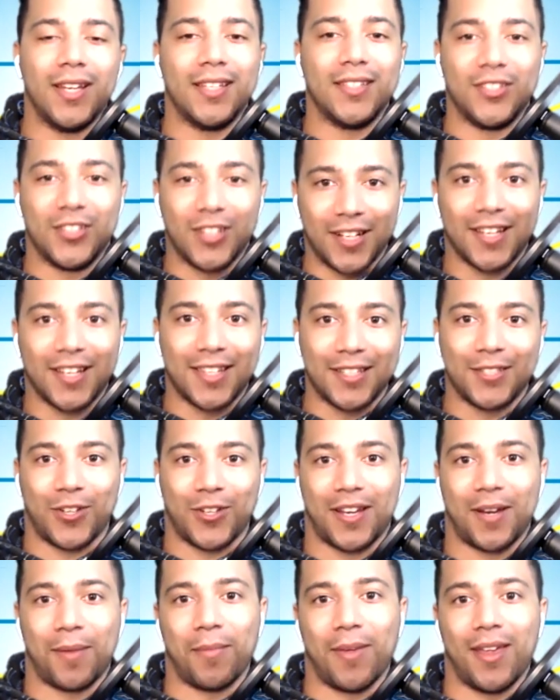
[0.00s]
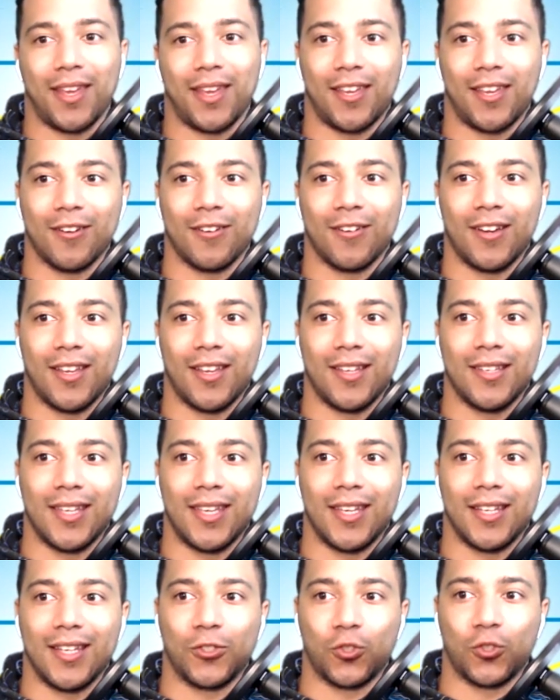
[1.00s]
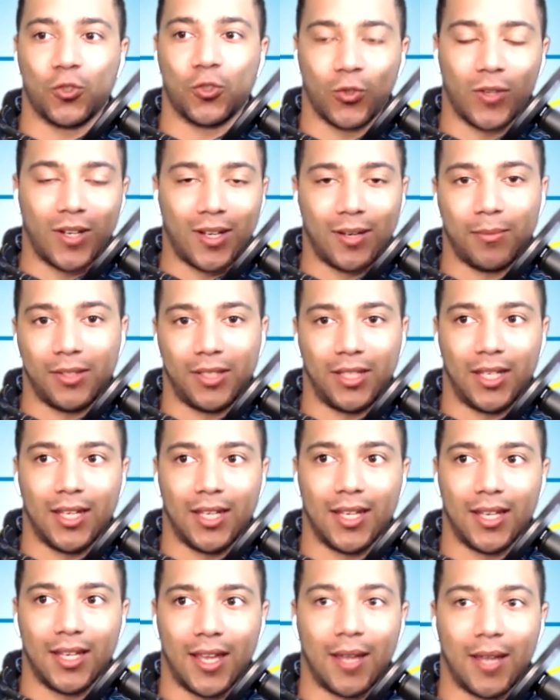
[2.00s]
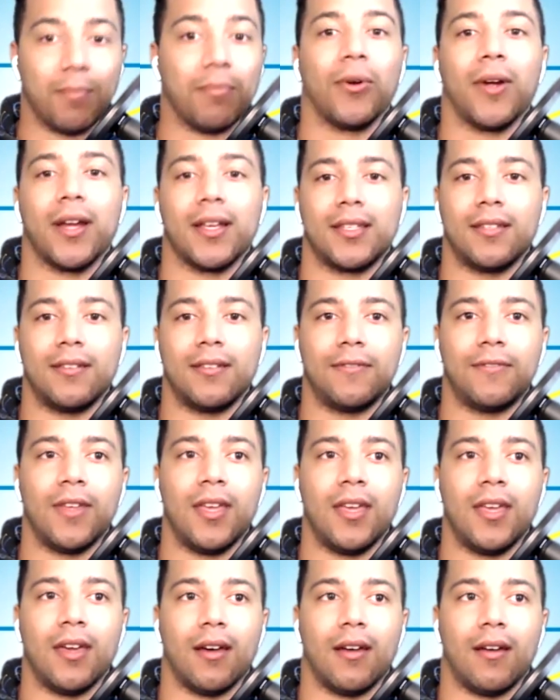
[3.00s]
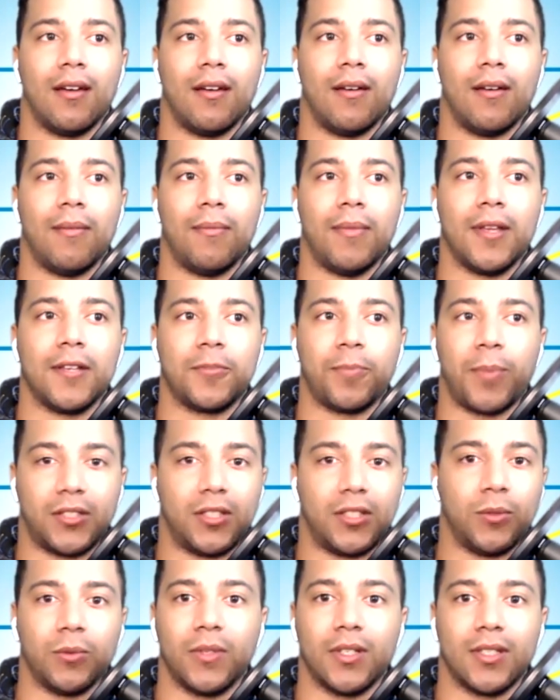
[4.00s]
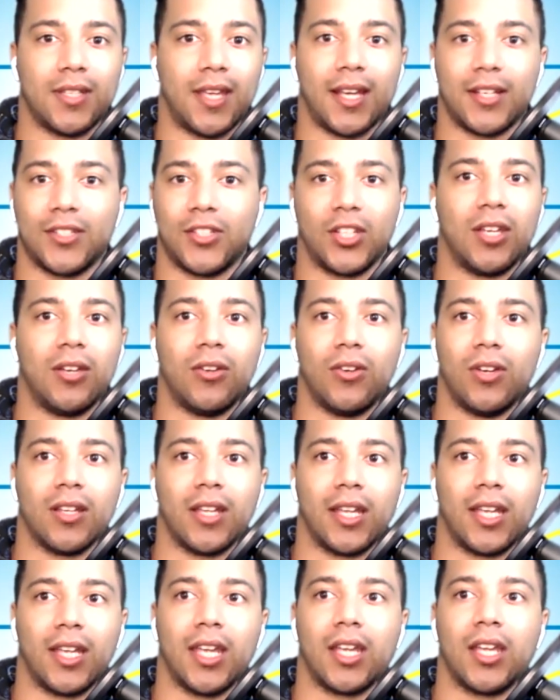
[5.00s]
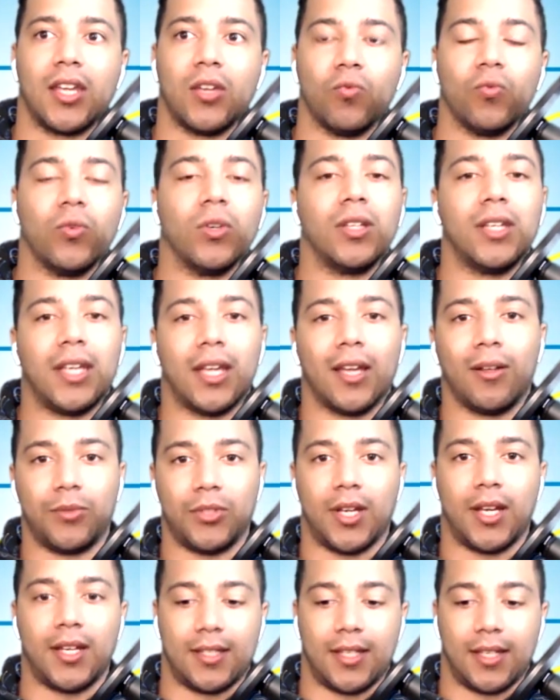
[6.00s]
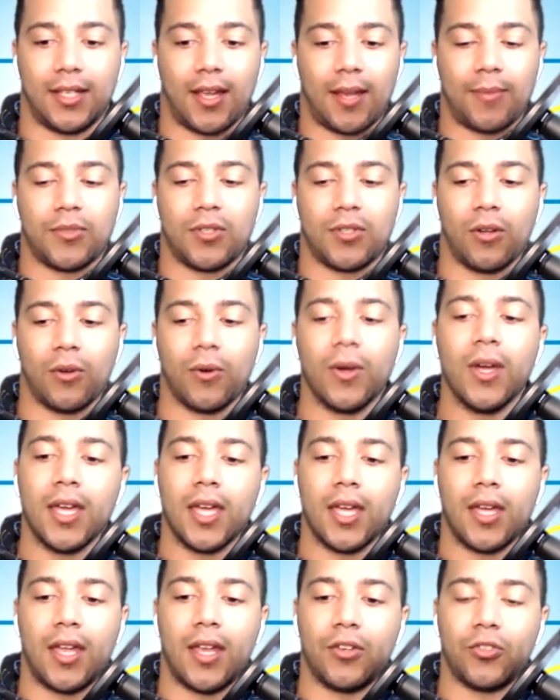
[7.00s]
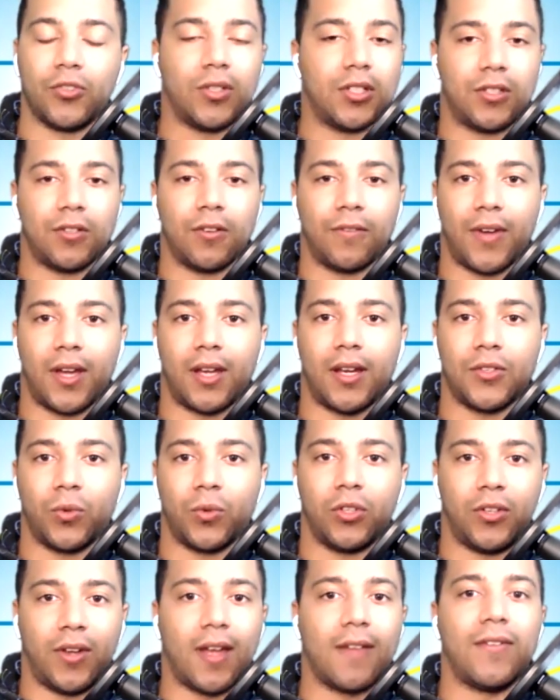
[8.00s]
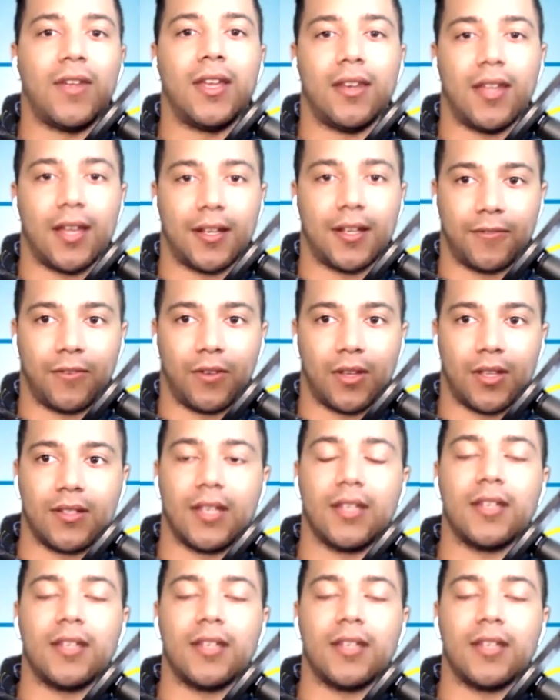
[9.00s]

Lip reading: Jonathan is trying to make here is extremely impressive. Especially once executed, like it could really help change the game. So in traditional finance world, you have index funds.